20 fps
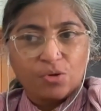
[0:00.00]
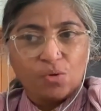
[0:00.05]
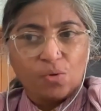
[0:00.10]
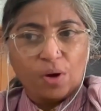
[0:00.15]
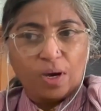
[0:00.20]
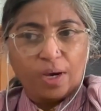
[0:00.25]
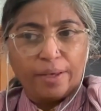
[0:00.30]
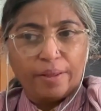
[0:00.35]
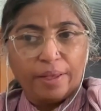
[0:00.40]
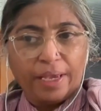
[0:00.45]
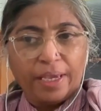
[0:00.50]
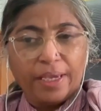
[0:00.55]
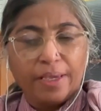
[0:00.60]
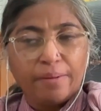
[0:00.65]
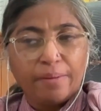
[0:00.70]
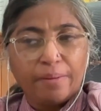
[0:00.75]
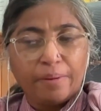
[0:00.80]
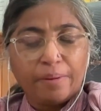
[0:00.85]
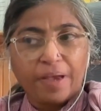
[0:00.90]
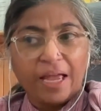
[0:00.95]
So
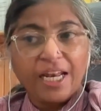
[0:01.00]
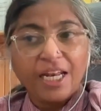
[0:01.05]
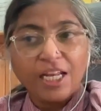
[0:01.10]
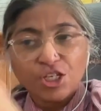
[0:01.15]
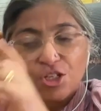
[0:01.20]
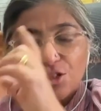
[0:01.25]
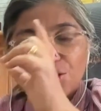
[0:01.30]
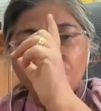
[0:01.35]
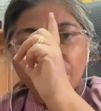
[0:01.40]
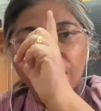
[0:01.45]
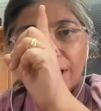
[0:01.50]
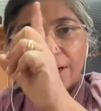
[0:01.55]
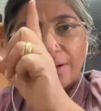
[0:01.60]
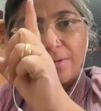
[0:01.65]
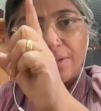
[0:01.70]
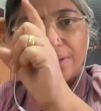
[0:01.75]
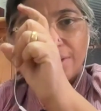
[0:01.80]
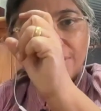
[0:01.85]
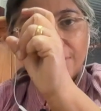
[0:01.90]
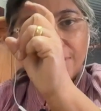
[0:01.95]
I managed to
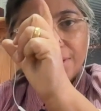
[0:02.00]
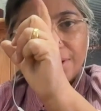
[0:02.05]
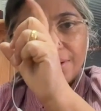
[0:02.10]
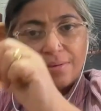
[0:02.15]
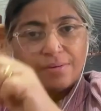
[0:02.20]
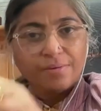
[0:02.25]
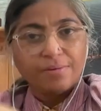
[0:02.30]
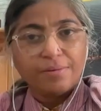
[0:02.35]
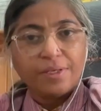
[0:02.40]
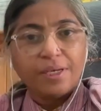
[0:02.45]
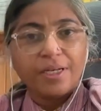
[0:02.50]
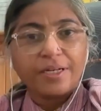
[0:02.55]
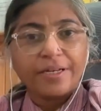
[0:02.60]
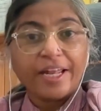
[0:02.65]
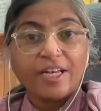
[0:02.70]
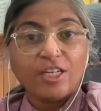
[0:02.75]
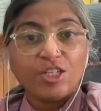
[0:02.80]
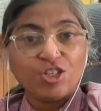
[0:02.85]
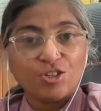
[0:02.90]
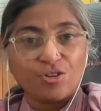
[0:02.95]
get the
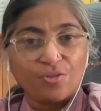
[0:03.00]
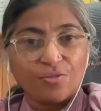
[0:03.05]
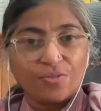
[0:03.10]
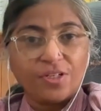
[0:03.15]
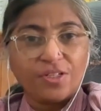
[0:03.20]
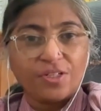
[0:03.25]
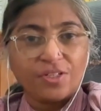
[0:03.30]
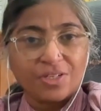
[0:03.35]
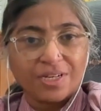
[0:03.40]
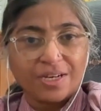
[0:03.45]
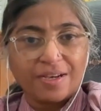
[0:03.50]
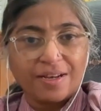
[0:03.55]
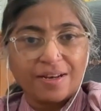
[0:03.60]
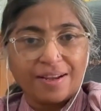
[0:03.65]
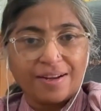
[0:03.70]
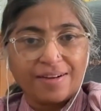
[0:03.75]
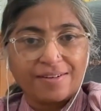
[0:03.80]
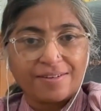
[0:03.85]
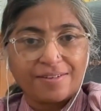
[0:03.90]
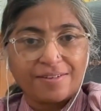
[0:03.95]
attention of the district
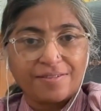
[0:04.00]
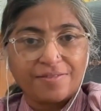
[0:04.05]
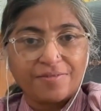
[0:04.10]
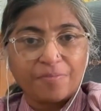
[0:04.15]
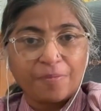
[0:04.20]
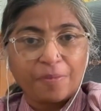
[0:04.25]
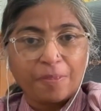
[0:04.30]
collector.